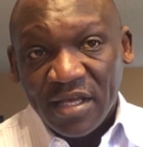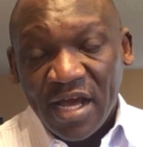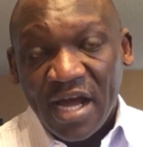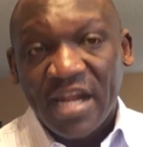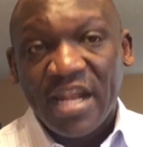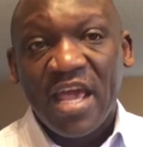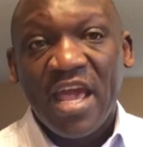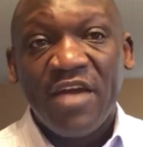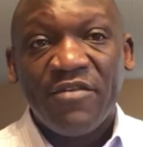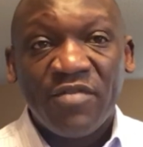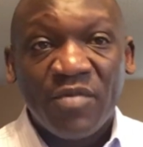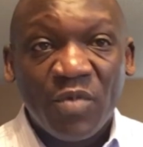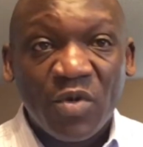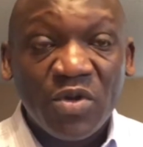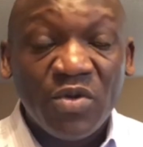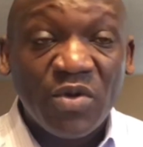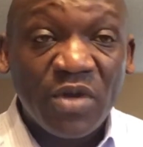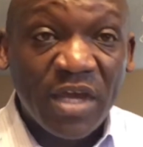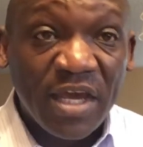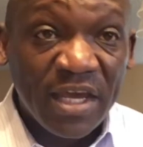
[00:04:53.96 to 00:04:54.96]
and
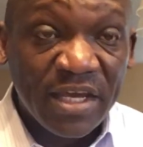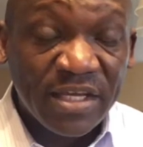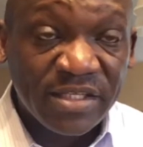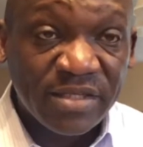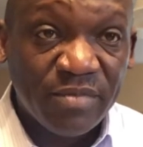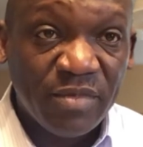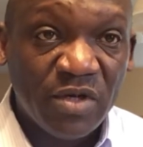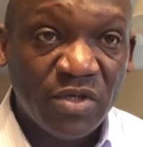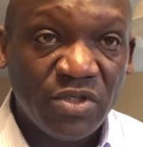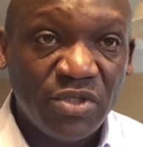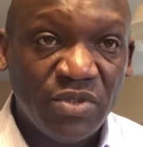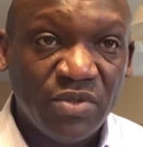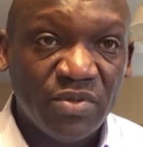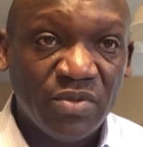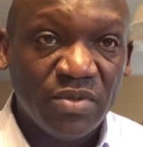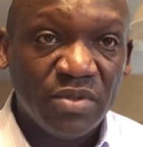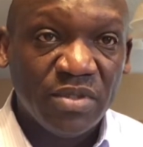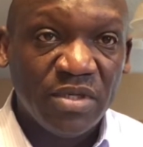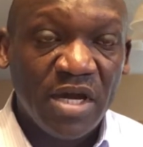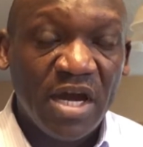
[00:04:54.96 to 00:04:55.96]
everybody who cares about you
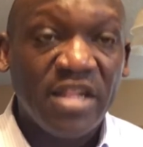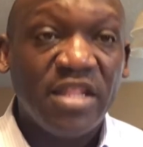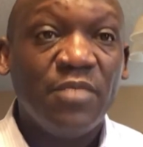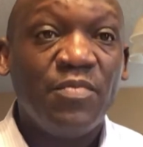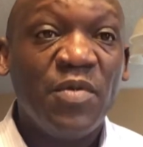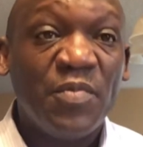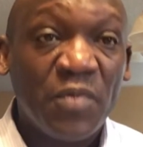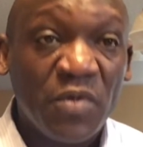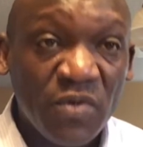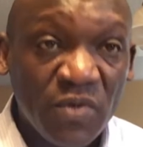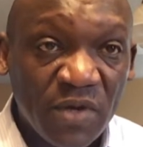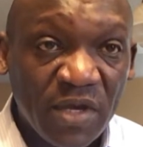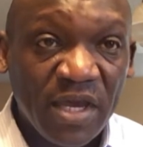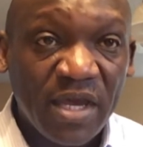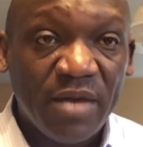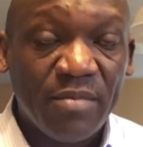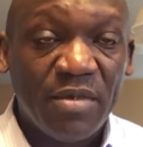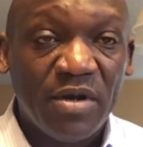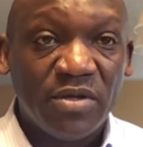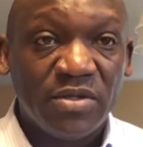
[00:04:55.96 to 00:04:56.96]
and the people you
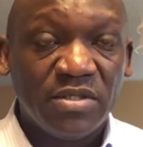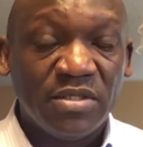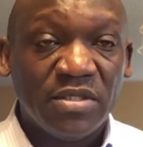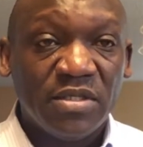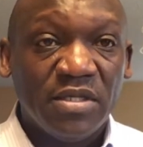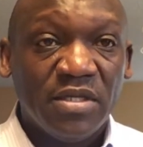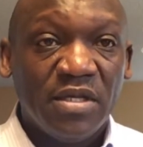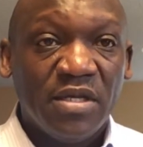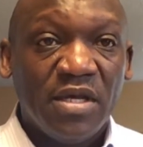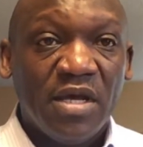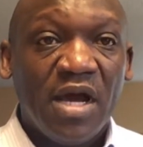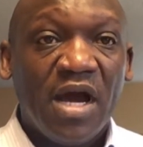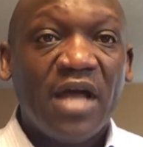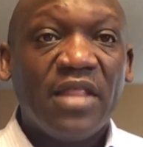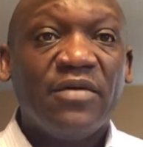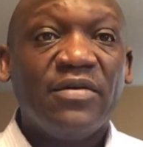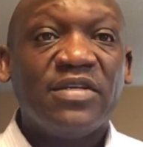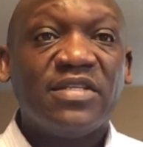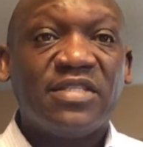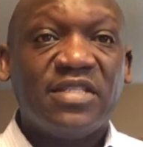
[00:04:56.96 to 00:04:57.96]
care about.
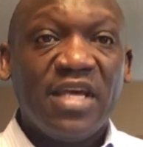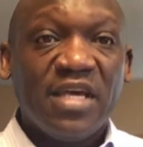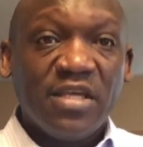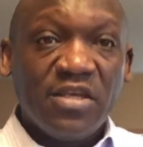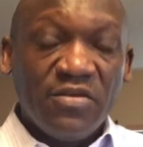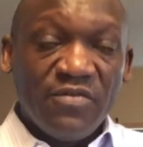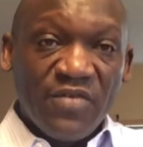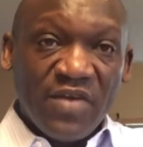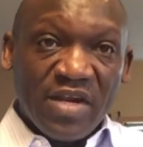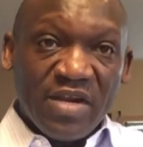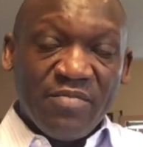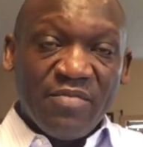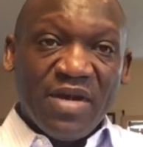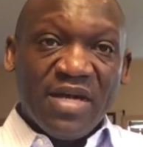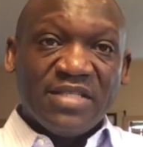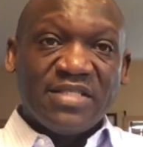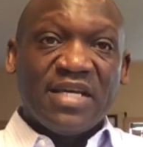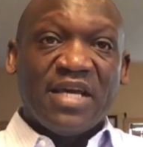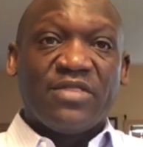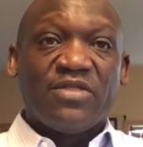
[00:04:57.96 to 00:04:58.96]
Otherwise, thank you very
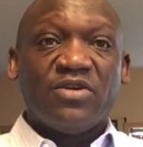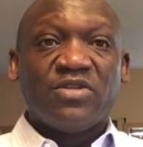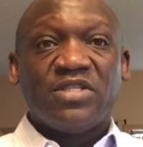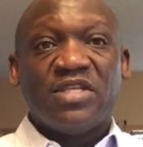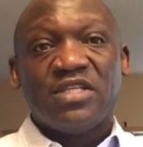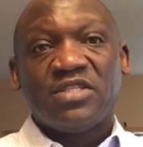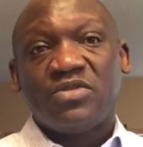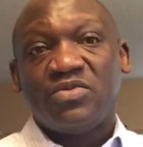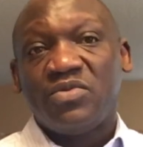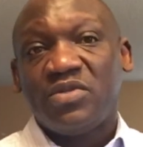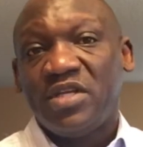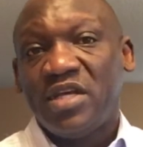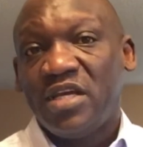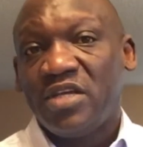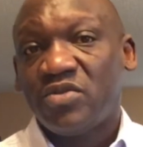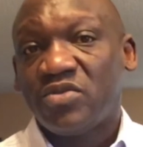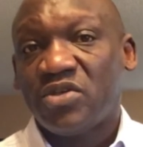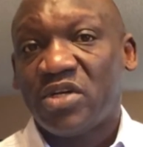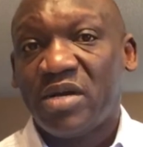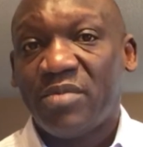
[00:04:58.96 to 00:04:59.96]
much. I thought just
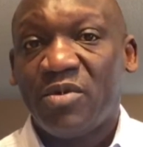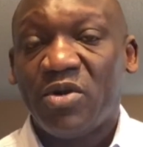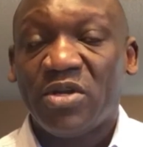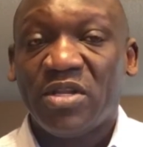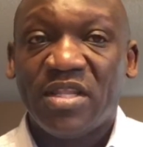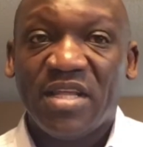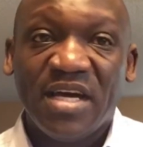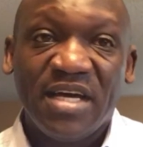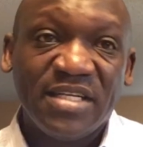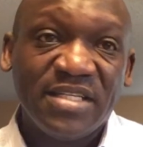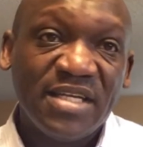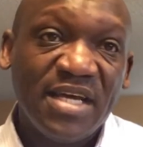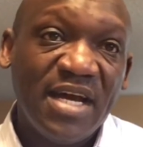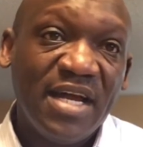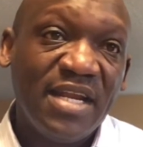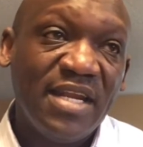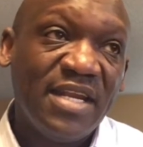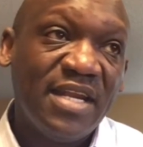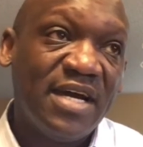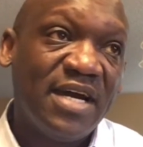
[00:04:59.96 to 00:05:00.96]
today to talk about that.
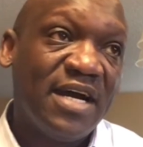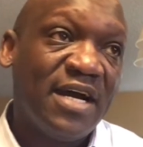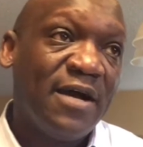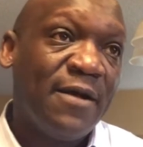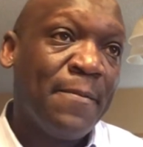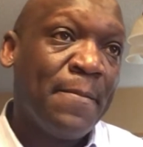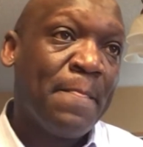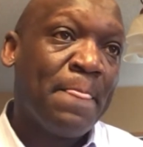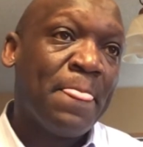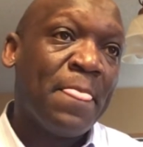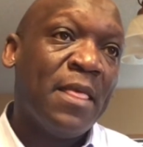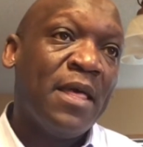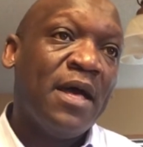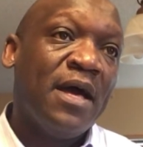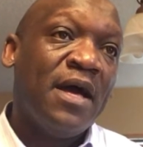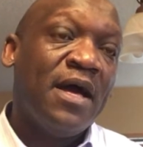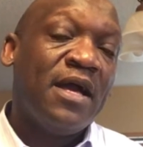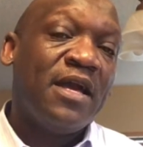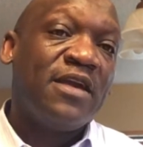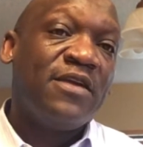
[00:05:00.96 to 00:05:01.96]
And uh,
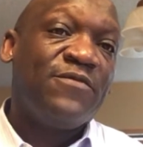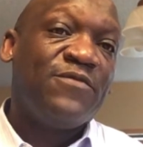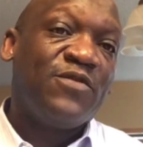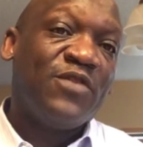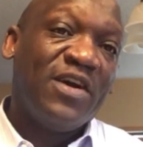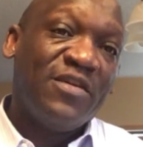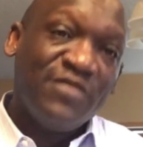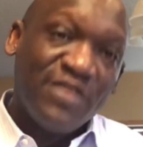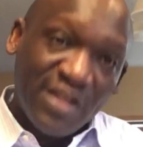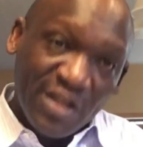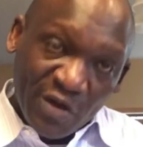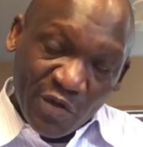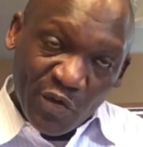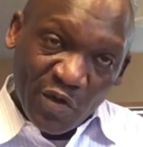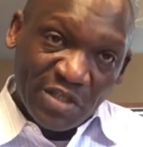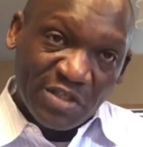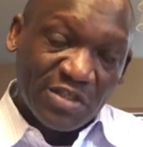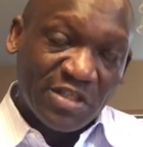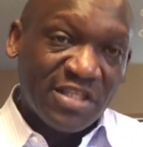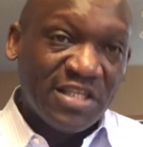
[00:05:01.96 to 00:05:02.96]
if you have any
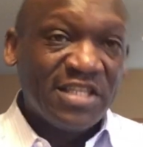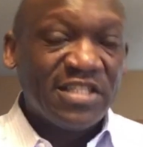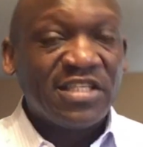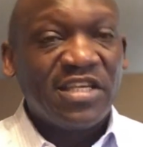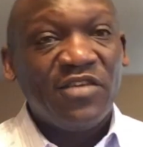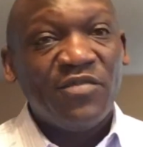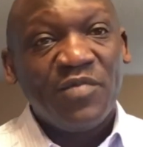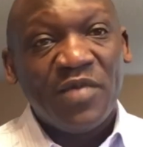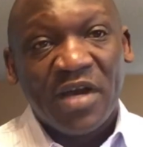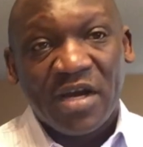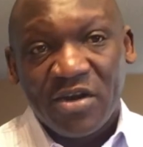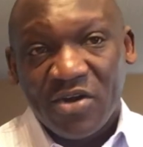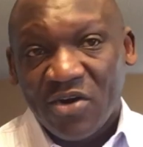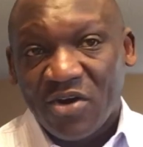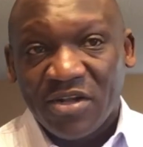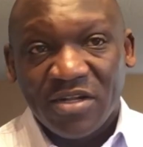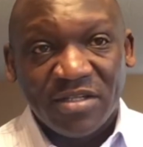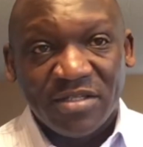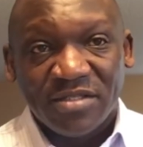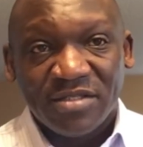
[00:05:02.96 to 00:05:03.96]
question, just give me a
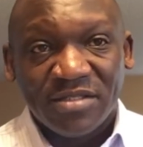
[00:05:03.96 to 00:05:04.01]
call.